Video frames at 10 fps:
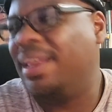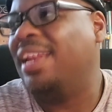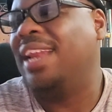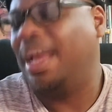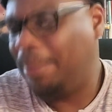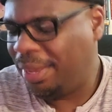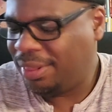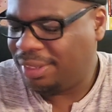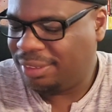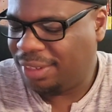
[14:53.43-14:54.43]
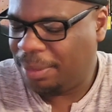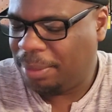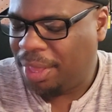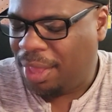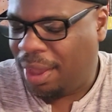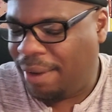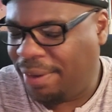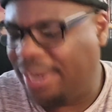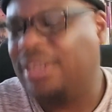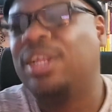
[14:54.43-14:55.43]
cannot make this up. All
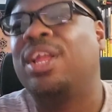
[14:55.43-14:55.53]
right.